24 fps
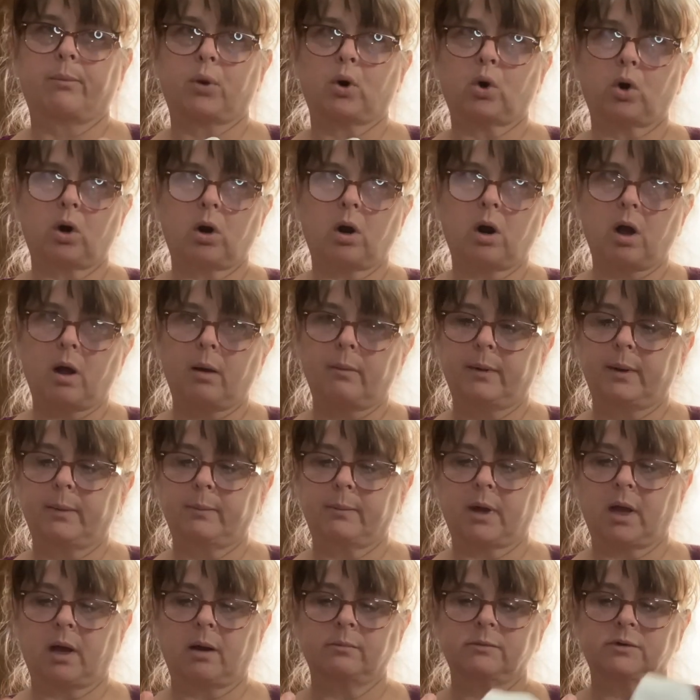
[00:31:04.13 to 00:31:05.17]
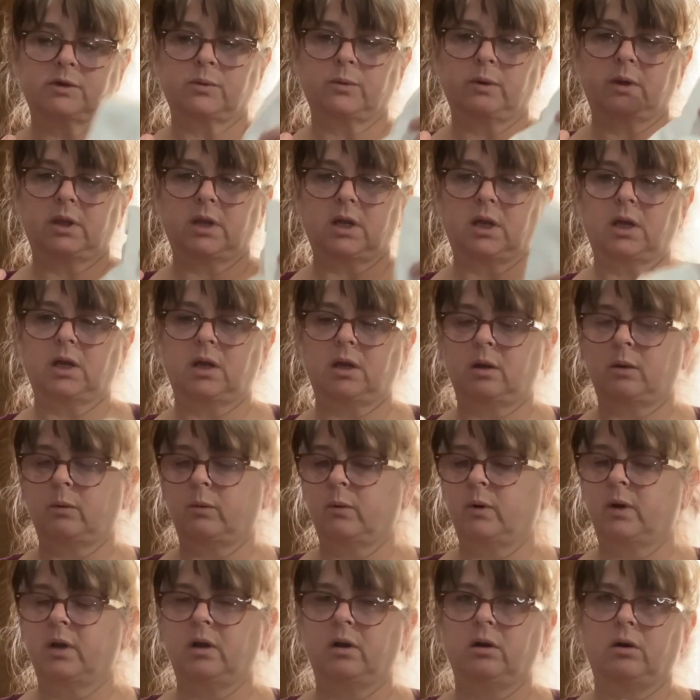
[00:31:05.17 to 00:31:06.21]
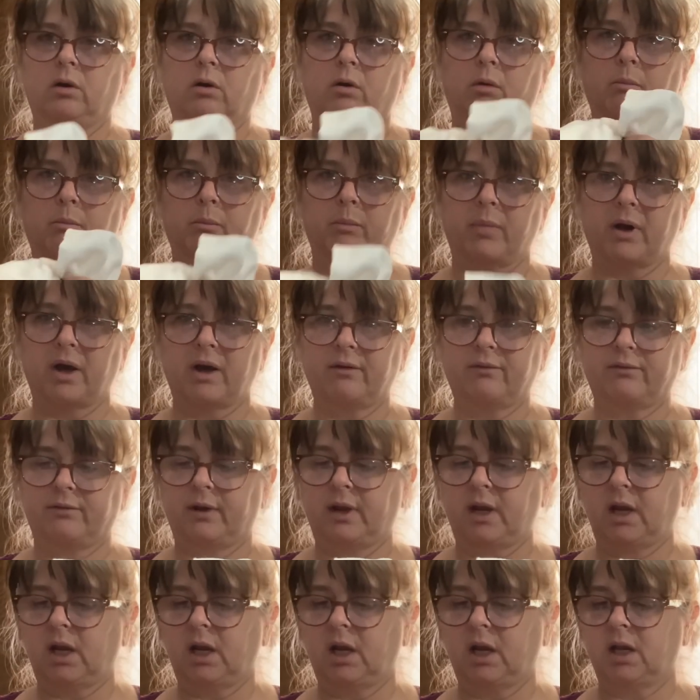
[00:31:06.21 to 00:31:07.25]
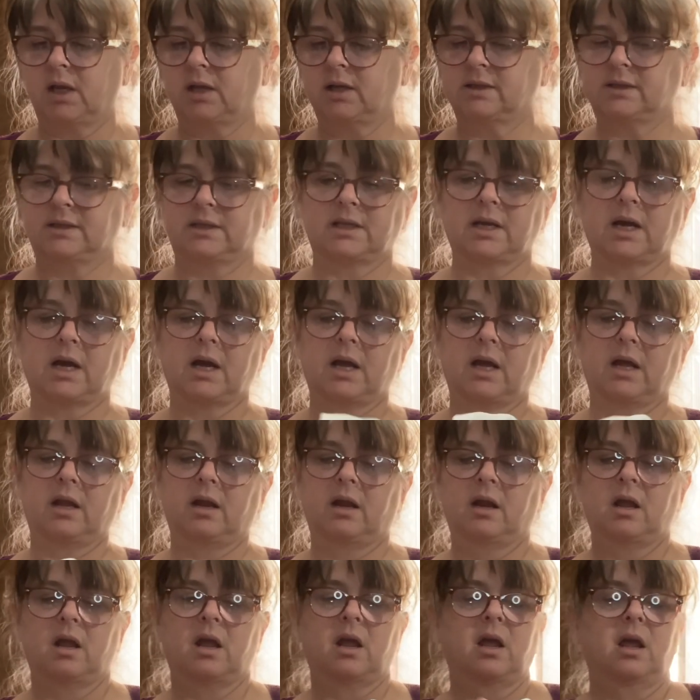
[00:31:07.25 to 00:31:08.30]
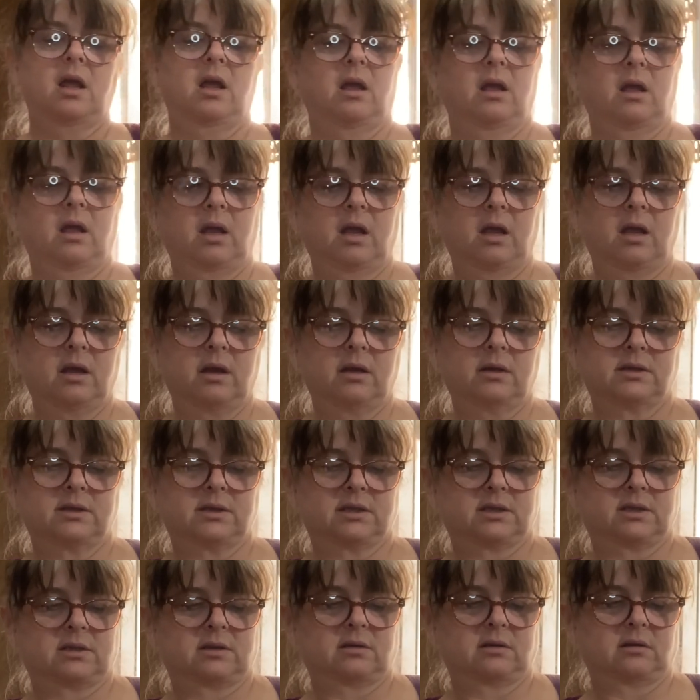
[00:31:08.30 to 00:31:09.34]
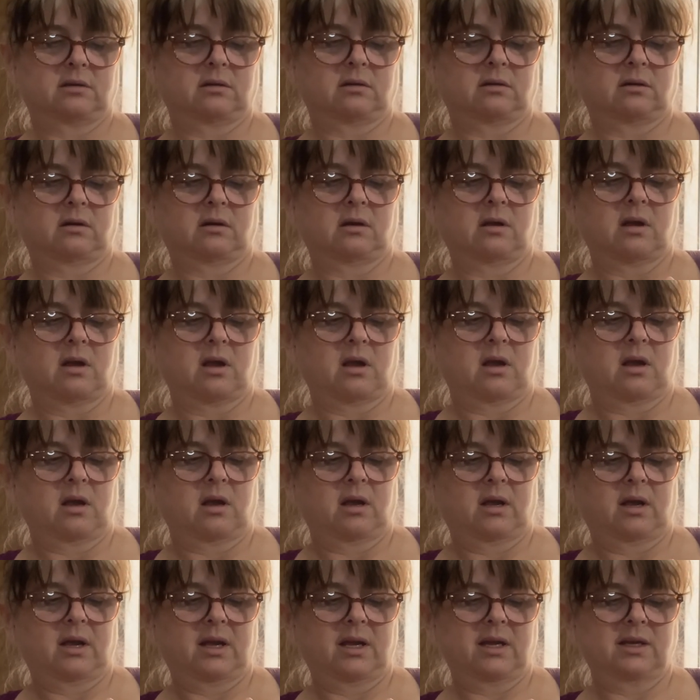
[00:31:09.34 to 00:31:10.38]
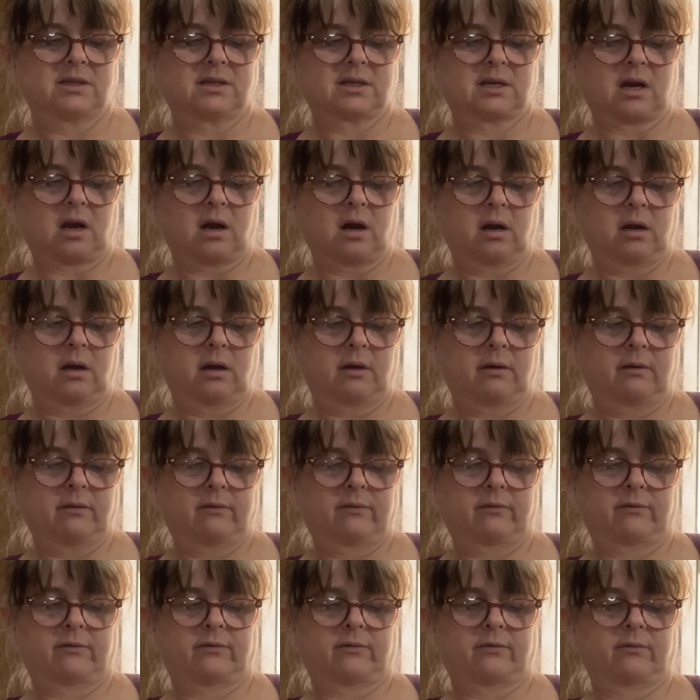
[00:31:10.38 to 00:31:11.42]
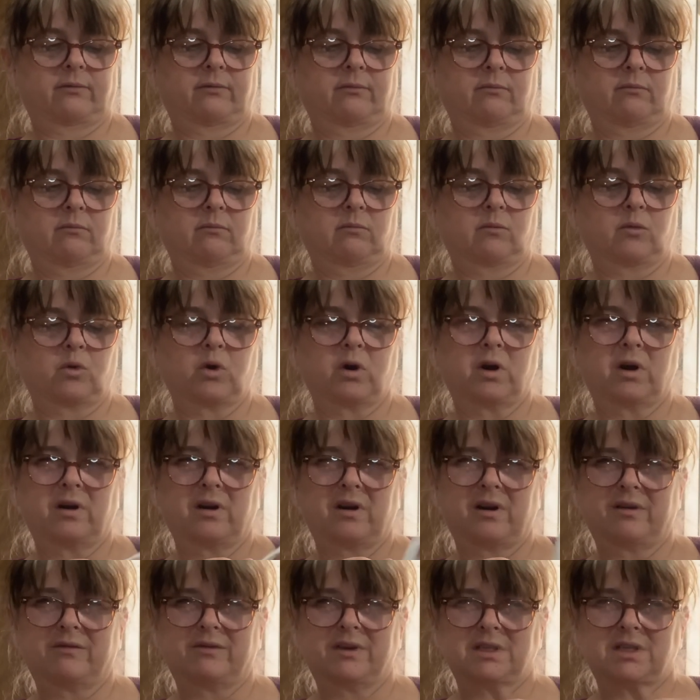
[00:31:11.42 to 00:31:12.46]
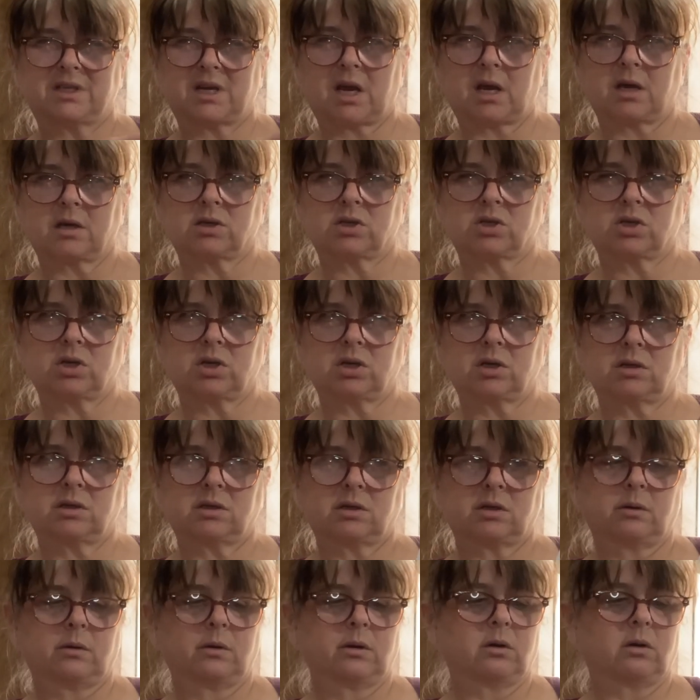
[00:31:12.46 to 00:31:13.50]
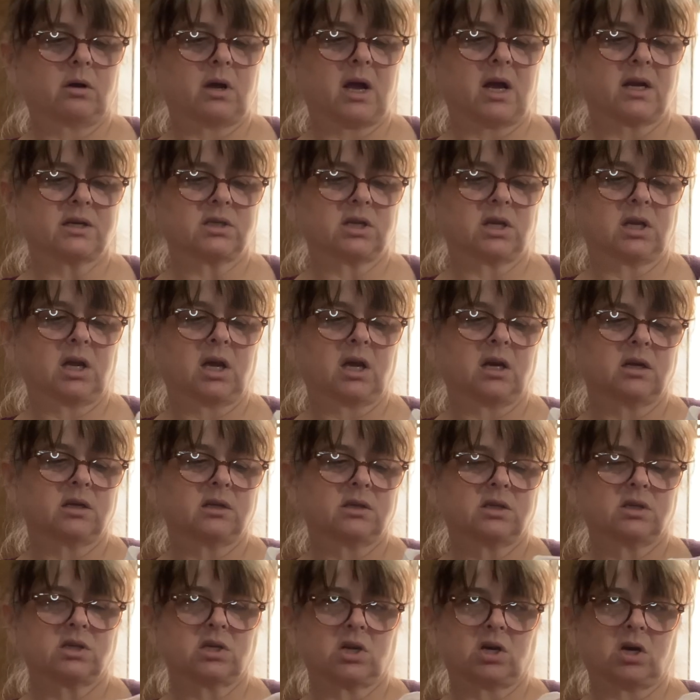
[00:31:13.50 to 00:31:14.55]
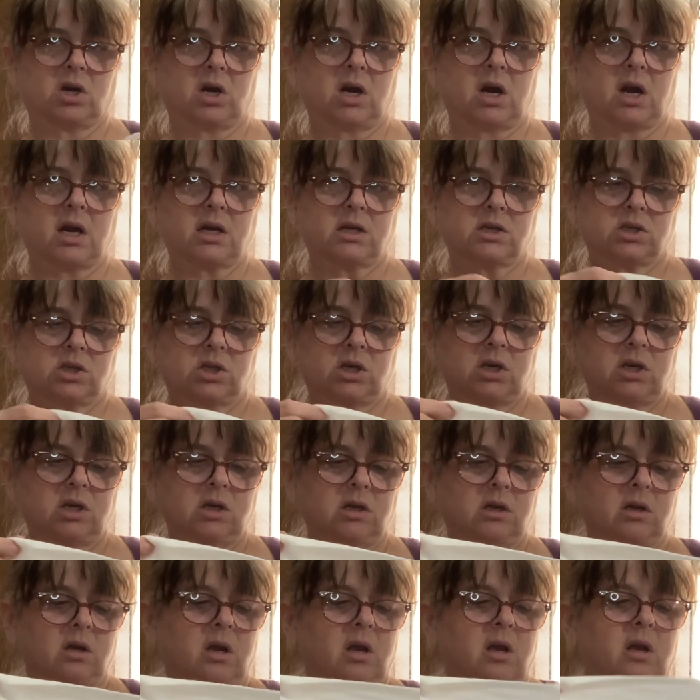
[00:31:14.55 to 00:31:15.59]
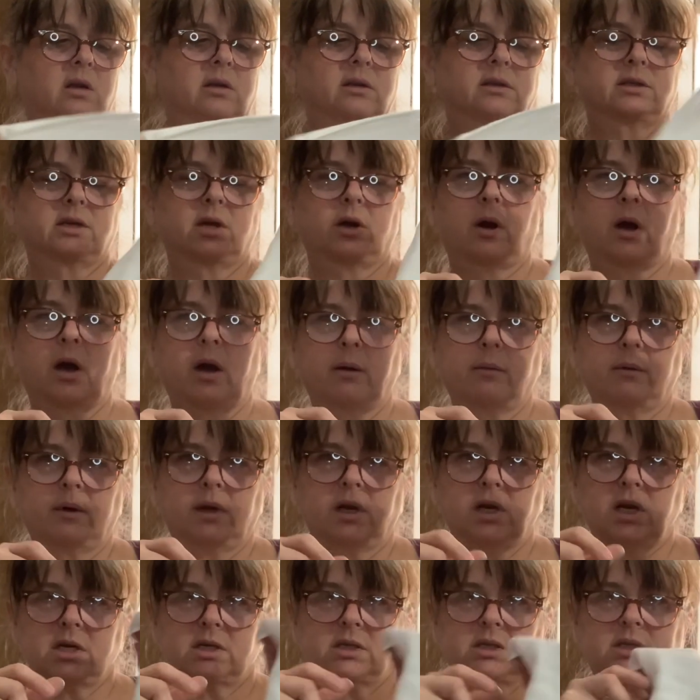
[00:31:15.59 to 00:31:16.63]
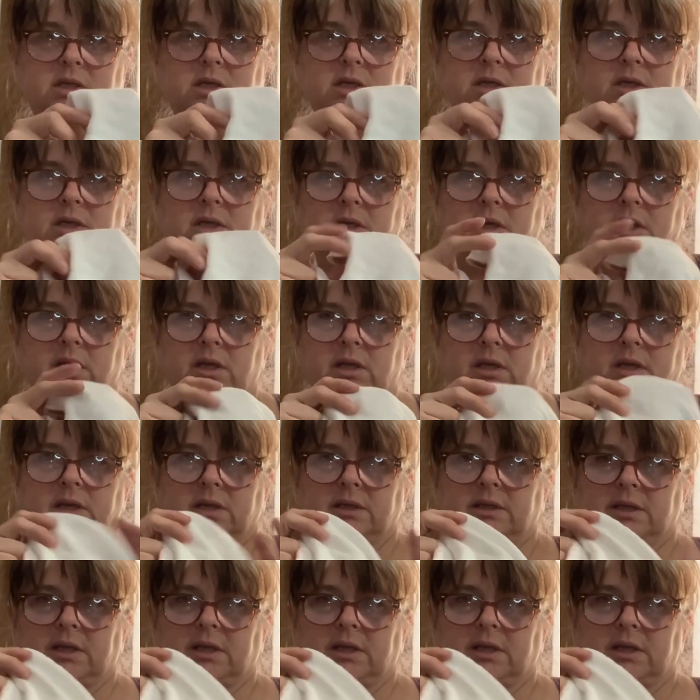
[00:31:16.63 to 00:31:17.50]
problem comes with it when you're buffing is that it's kind of more of a texture, so it'll actually kind of scratch it. So I would use this